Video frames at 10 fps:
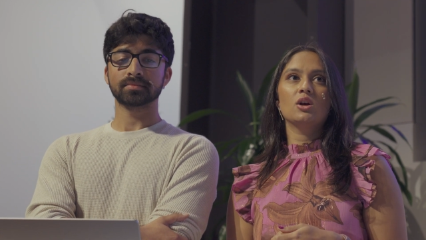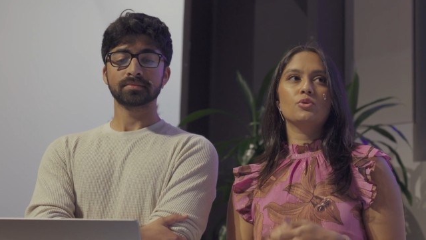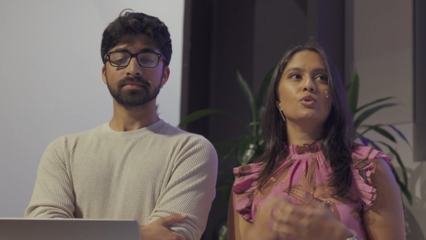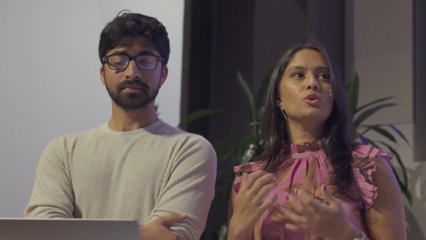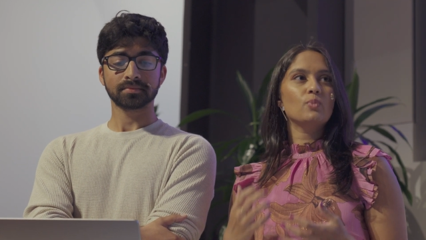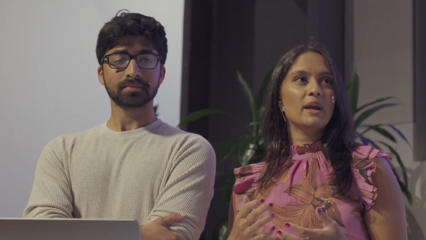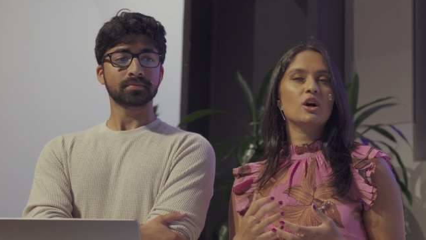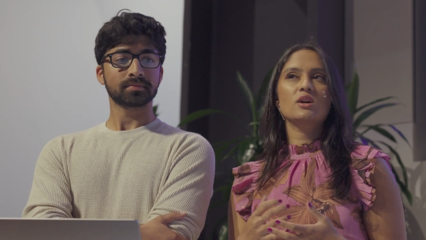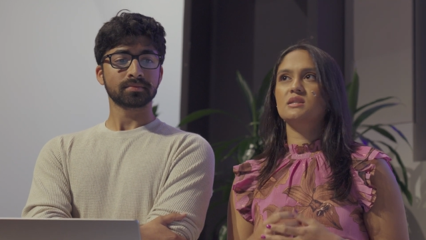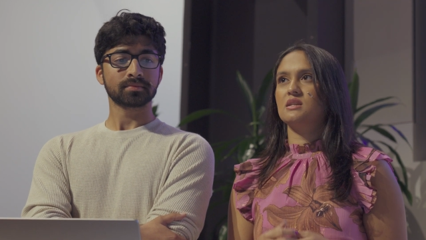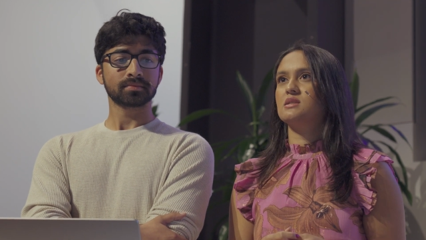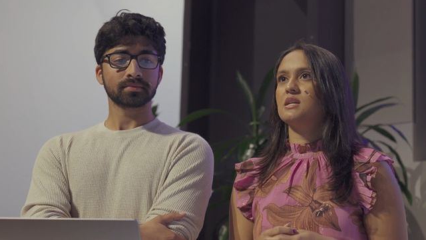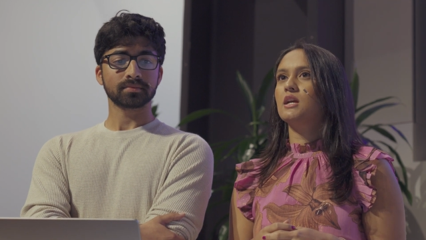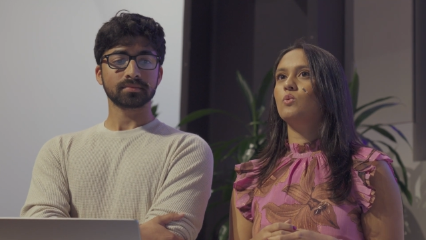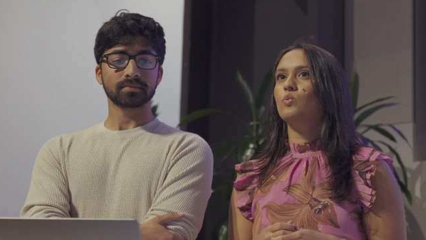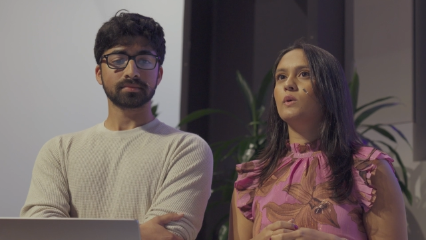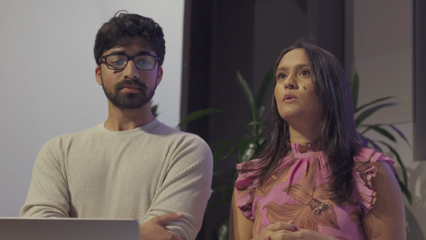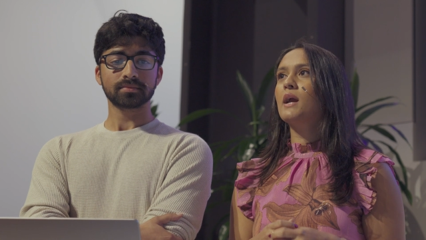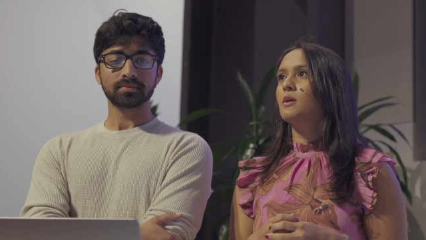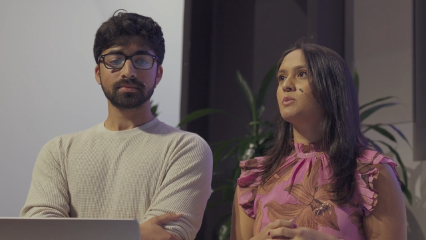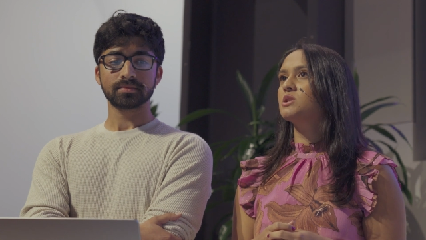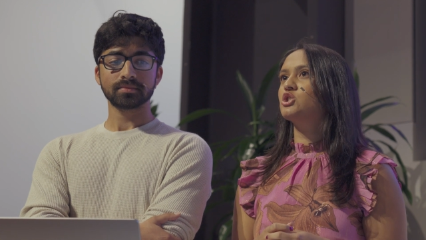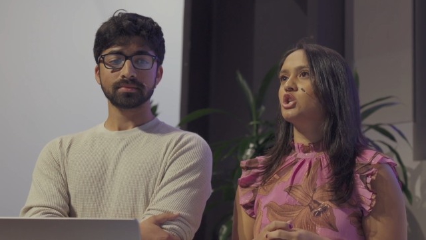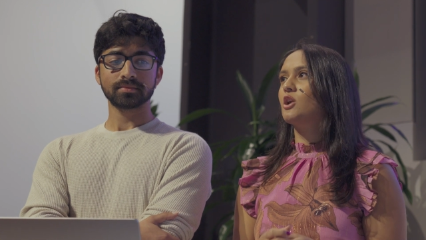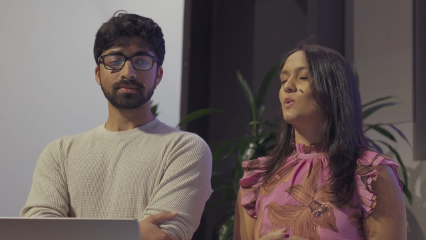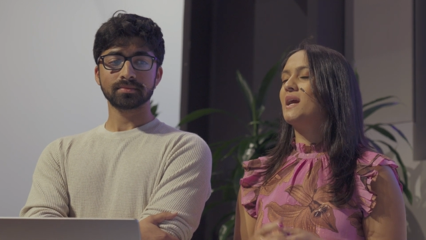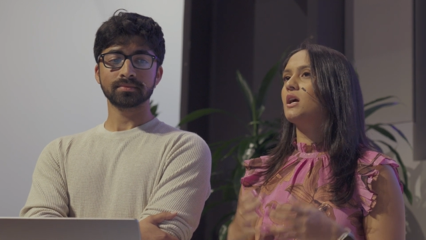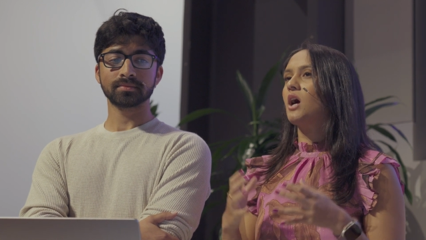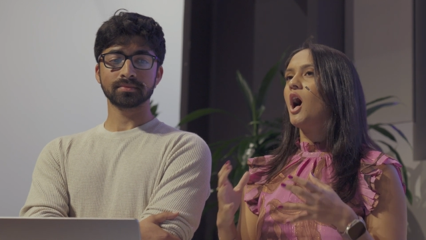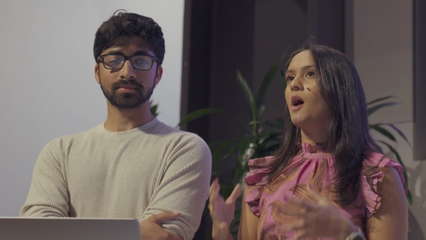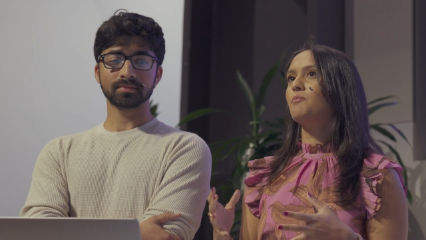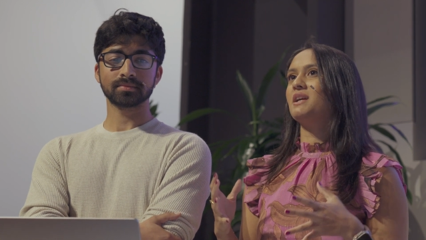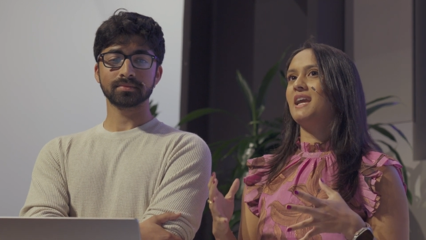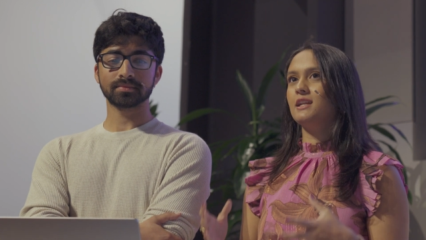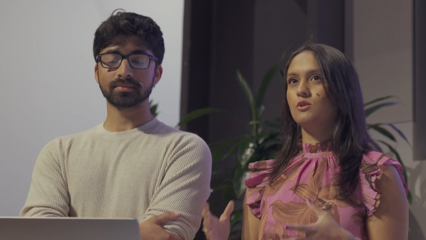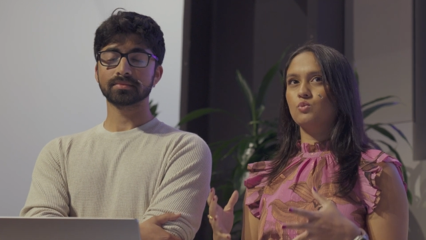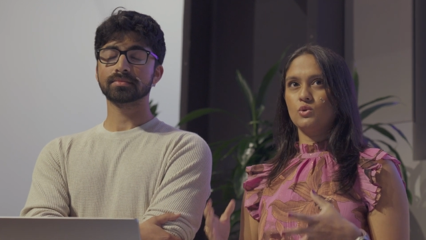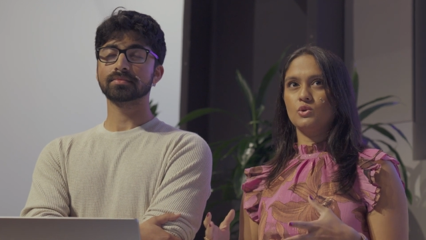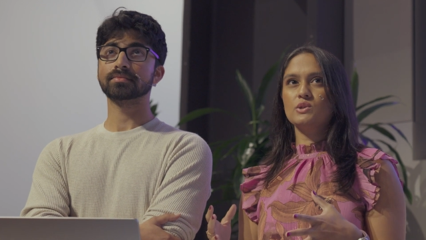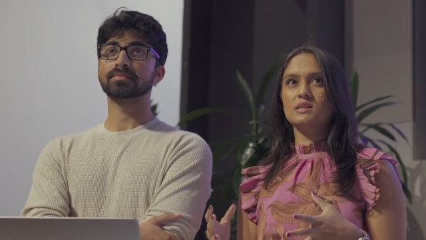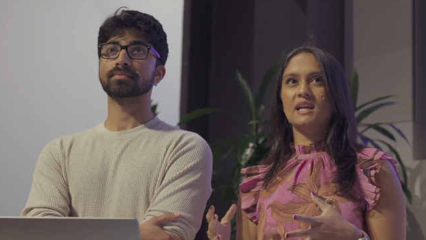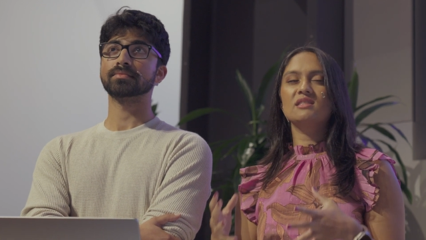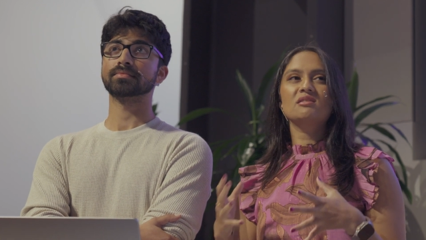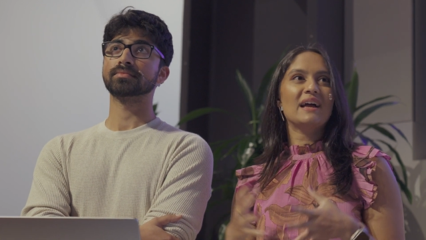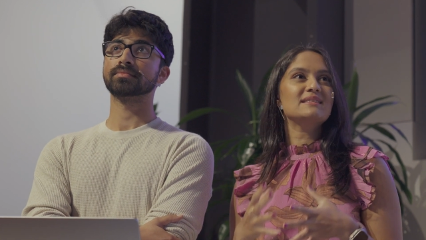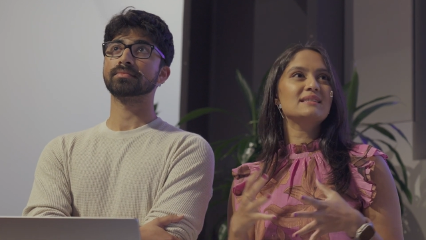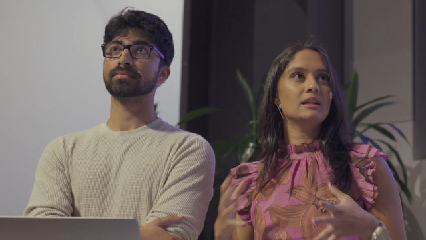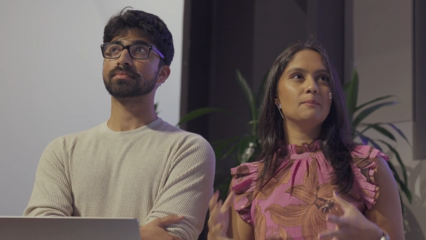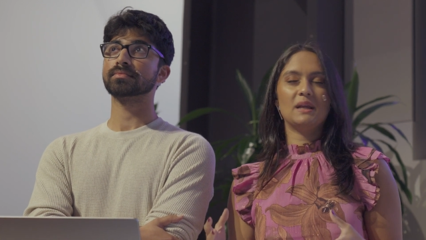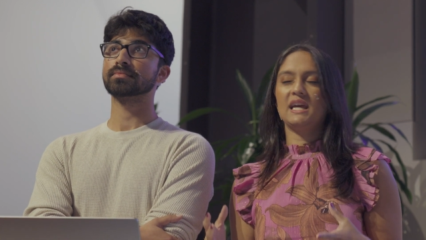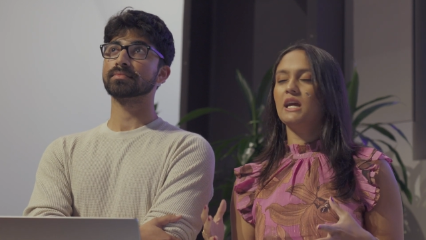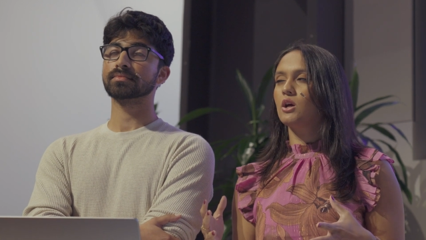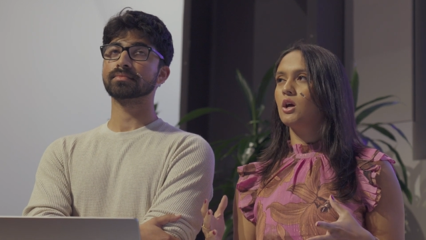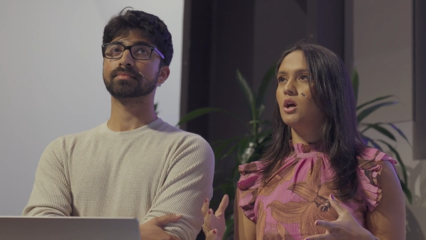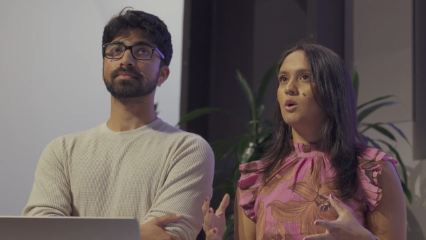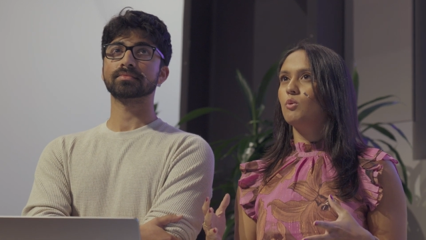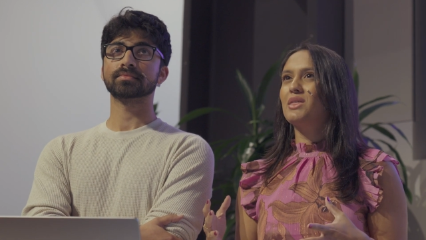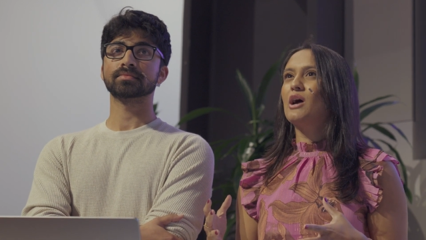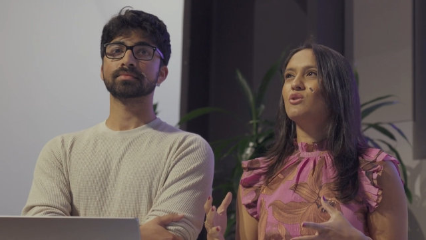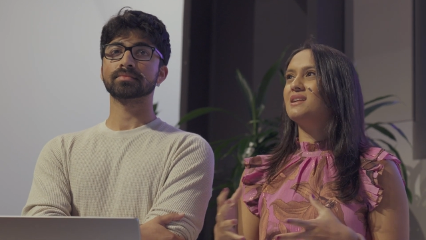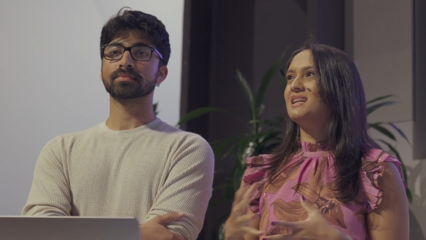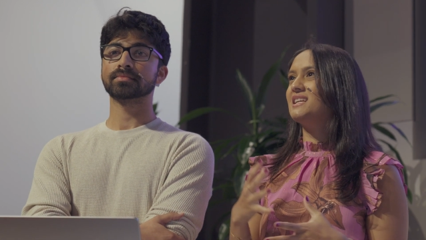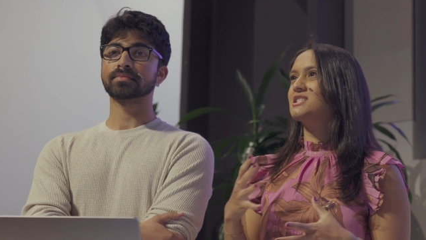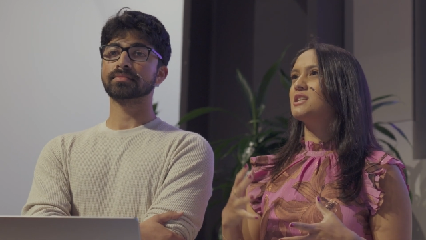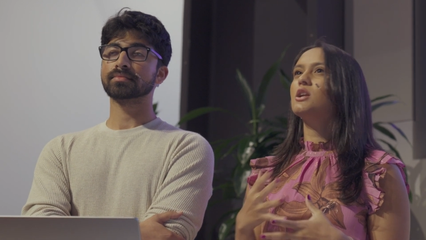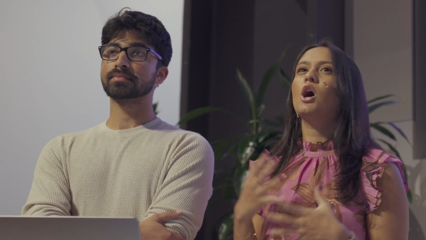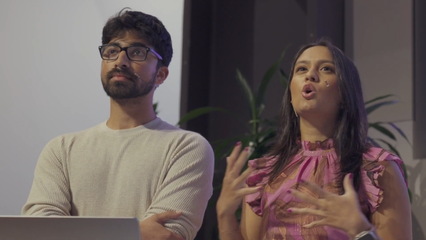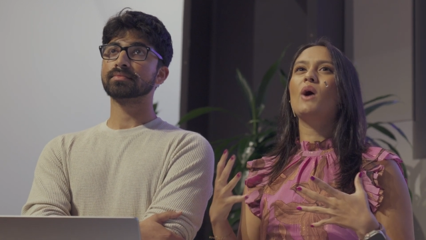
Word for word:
Speaker 1: Through the radar assistant, we were able to generate complicated rules in less than a minute without needing to know